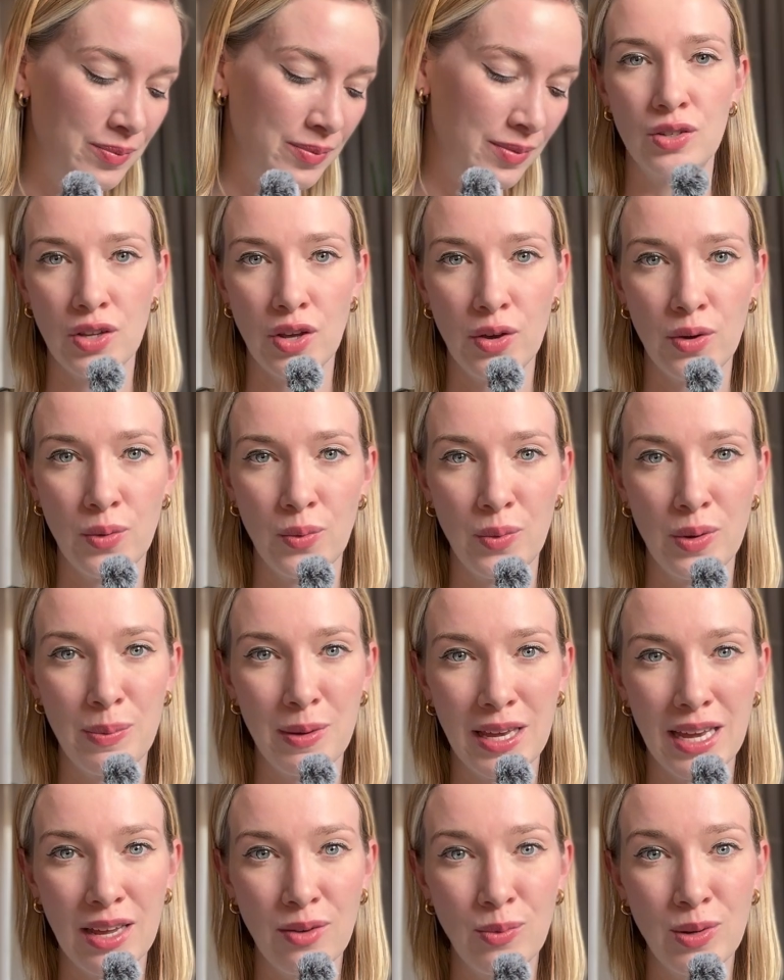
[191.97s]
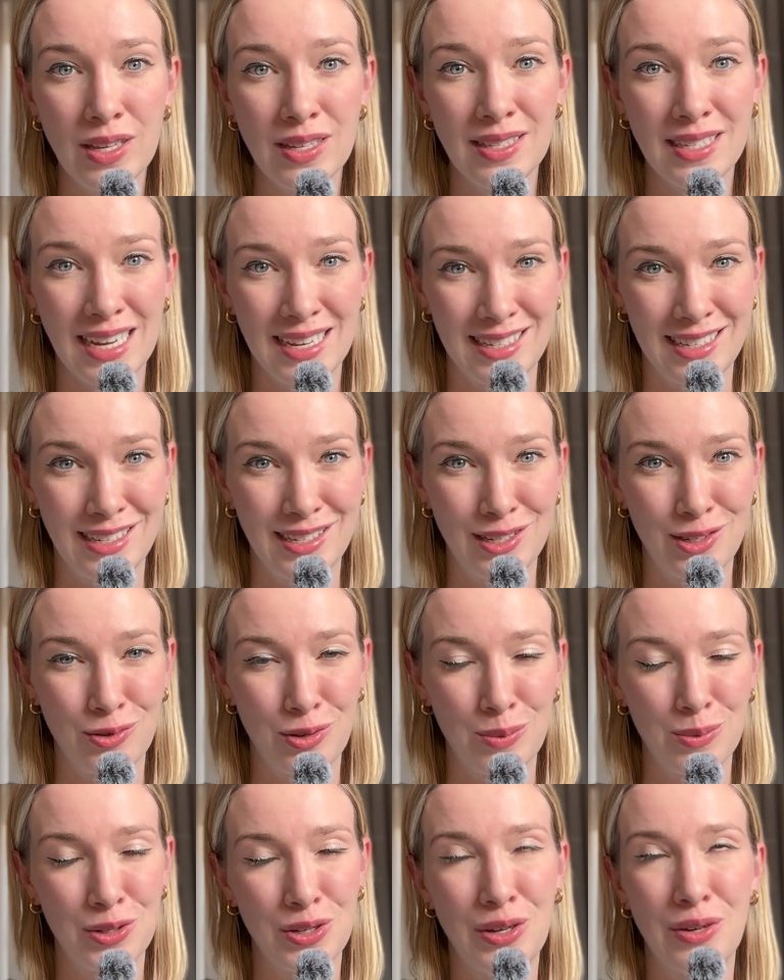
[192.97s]
So we begin with a setting
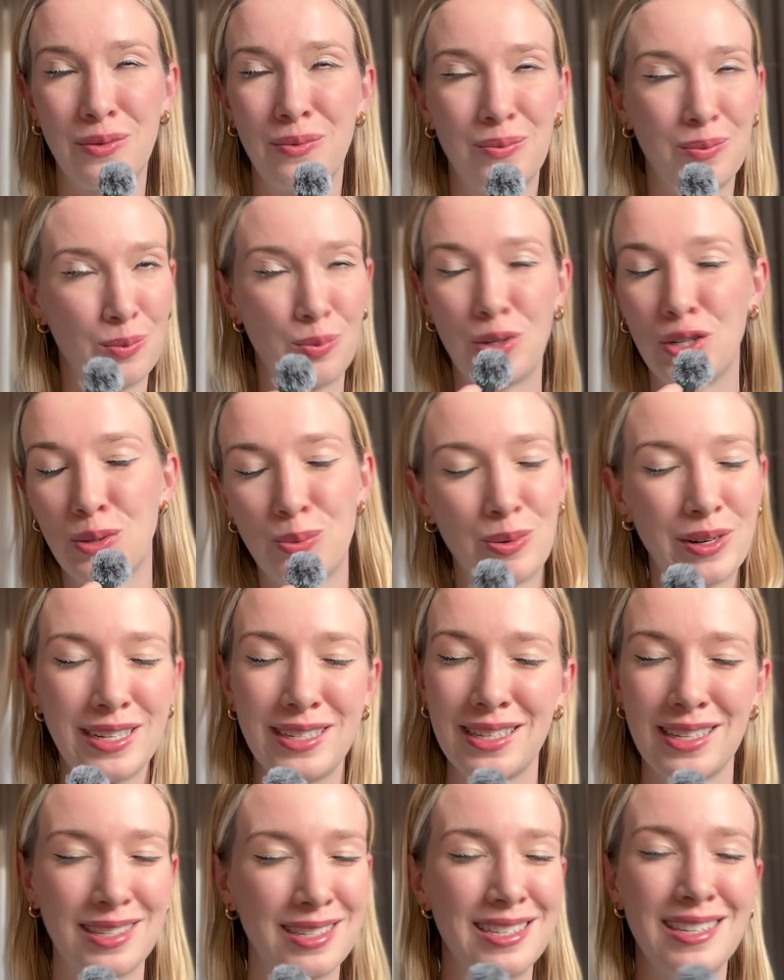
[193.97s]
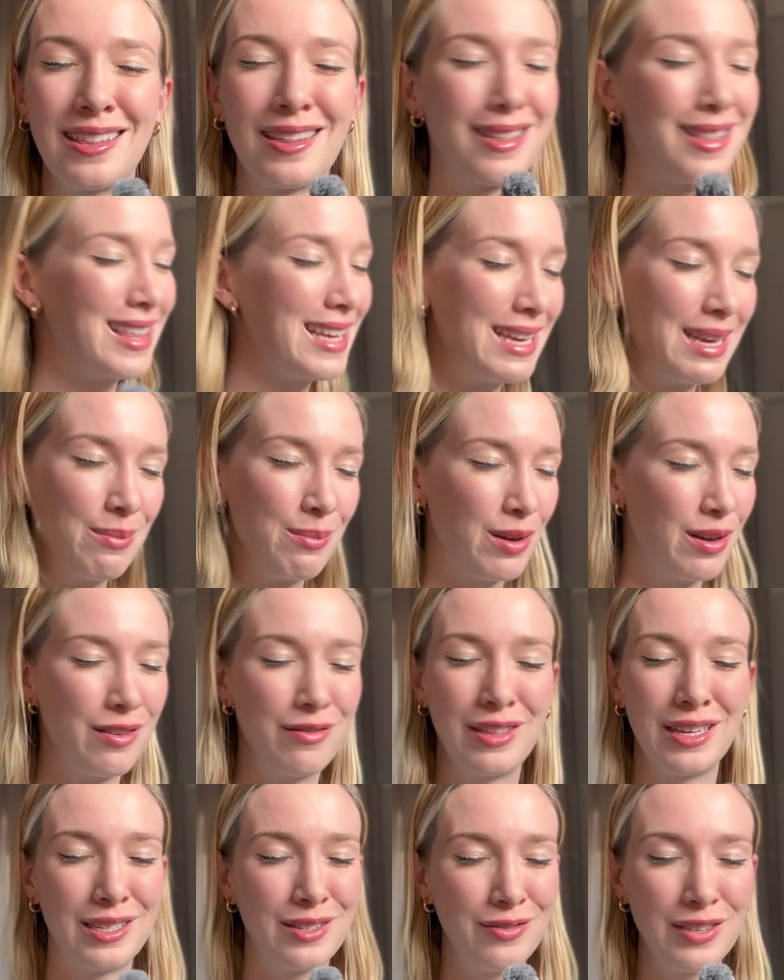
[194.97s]
description, which brings us to the theme
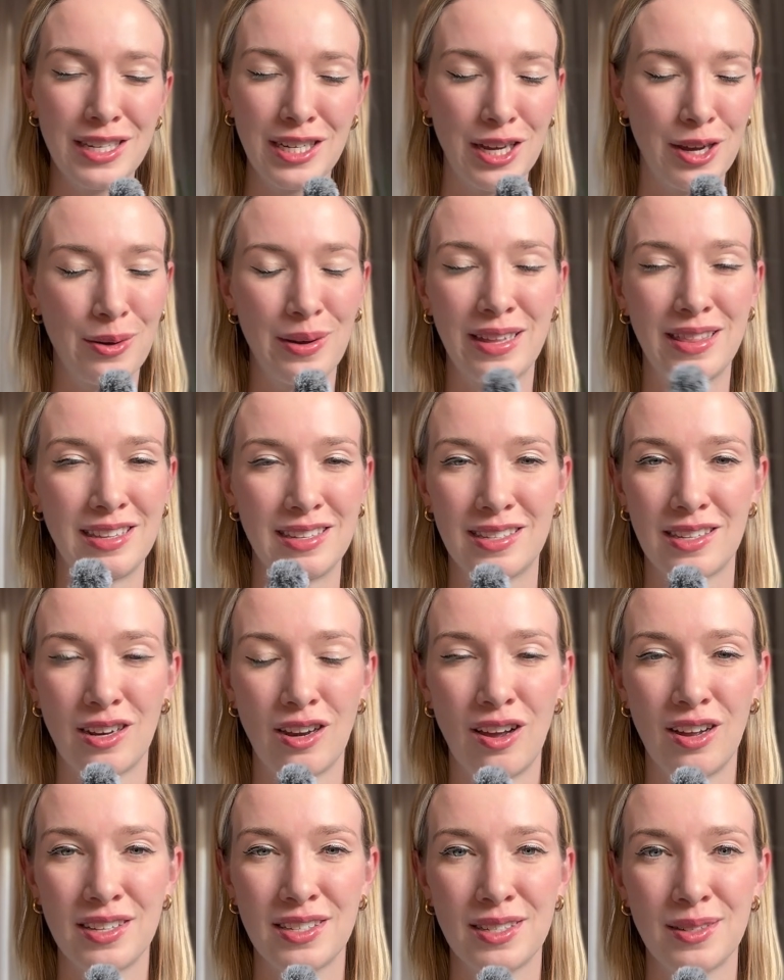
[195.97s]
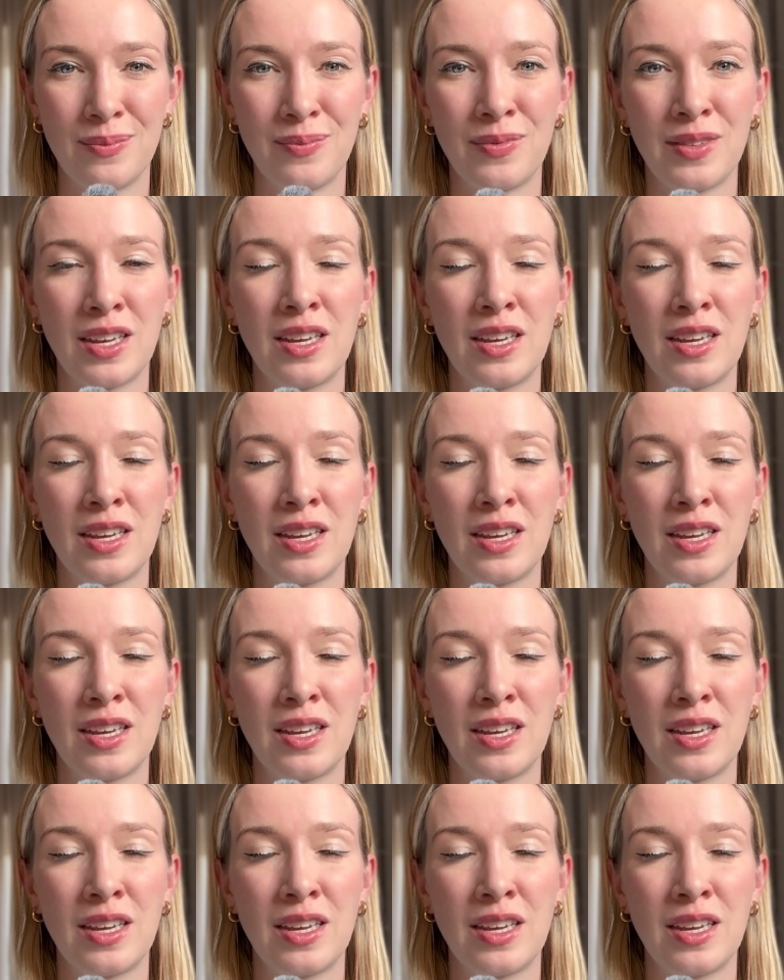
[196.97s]
of this video and this class.